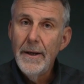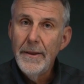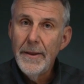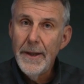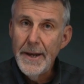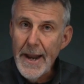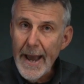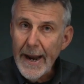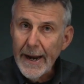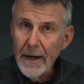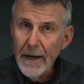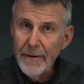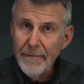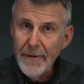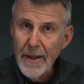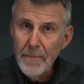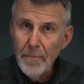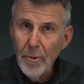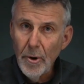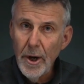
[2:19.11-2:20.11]
the negative
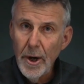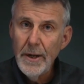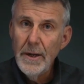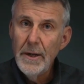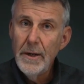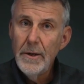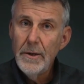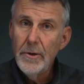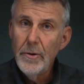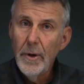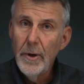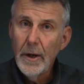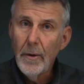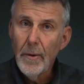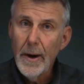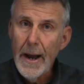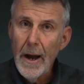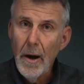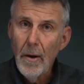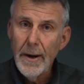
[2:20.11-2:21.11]
input to a
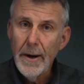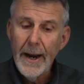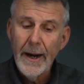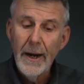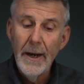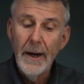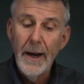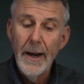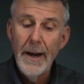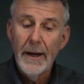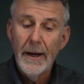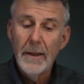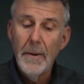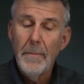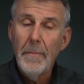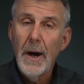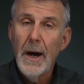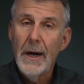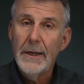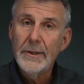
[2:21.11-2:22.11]
ground, I can connect the
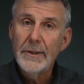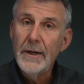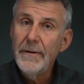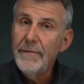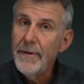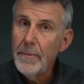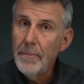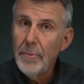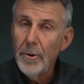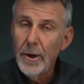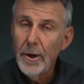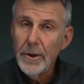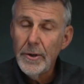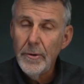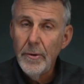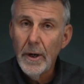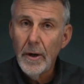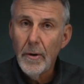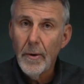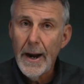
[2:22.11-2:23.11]
positive input
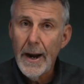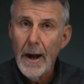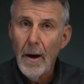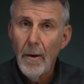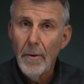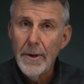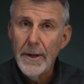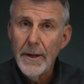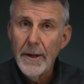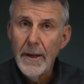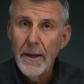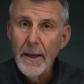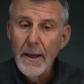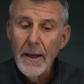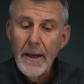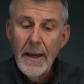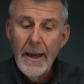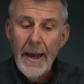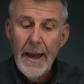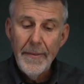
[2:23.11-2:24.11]
to a ground,
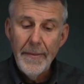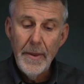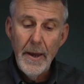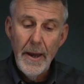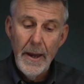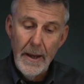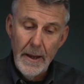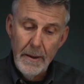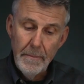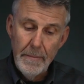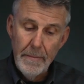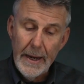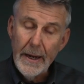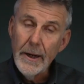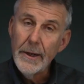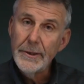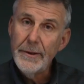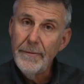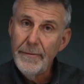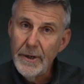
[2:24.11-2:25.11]
and
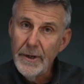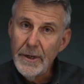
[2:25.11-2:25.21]
because of the